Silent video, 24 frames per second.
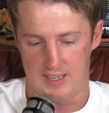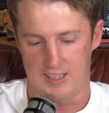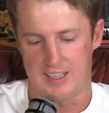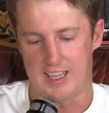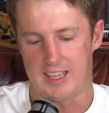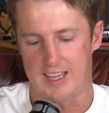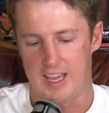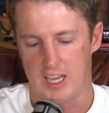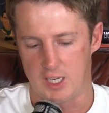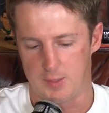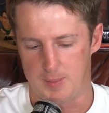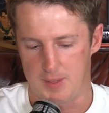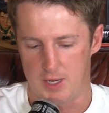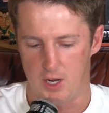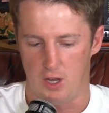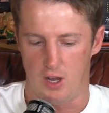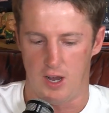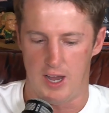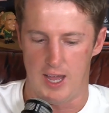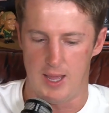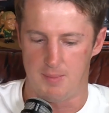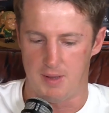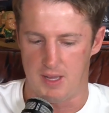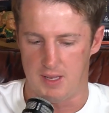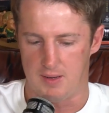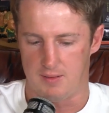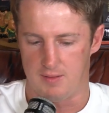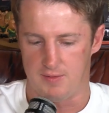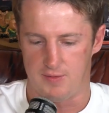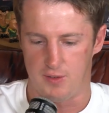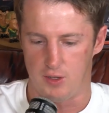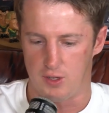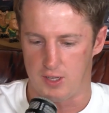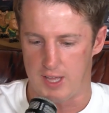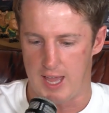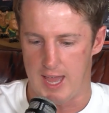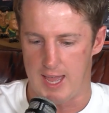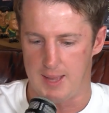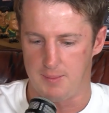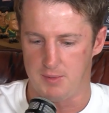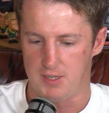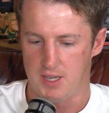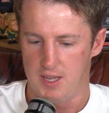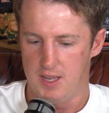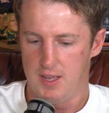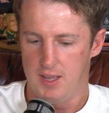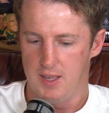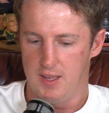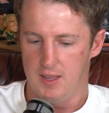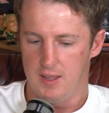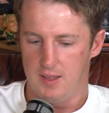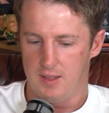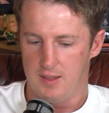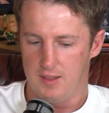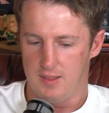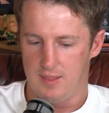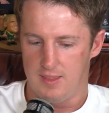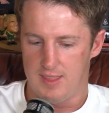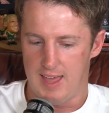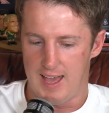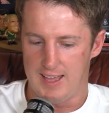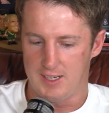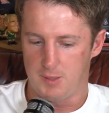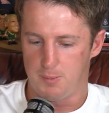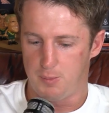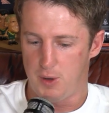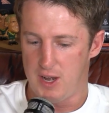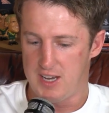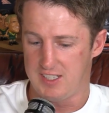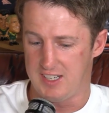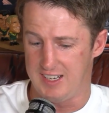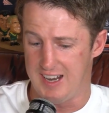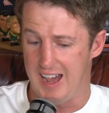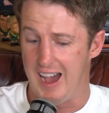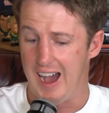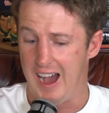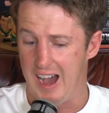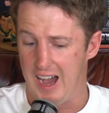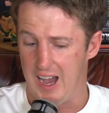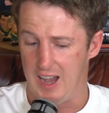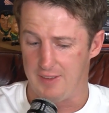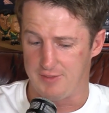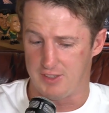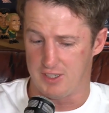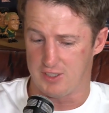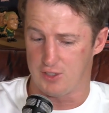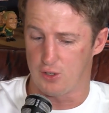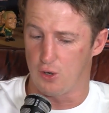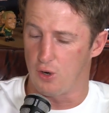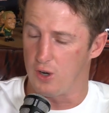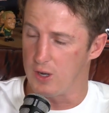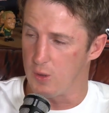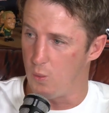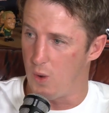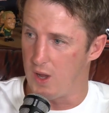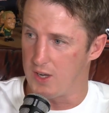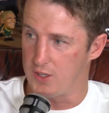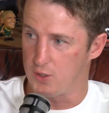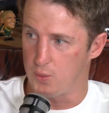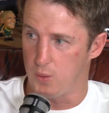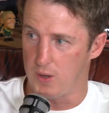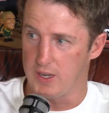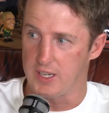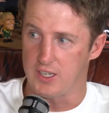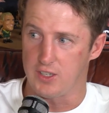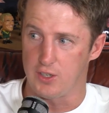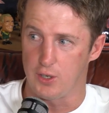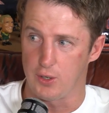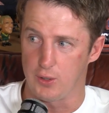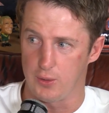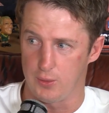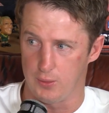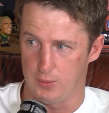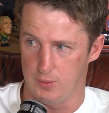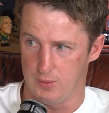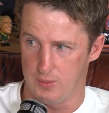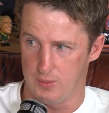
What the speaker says: Kikau's a bit higher, but a few games. That's Preston after scoring 122.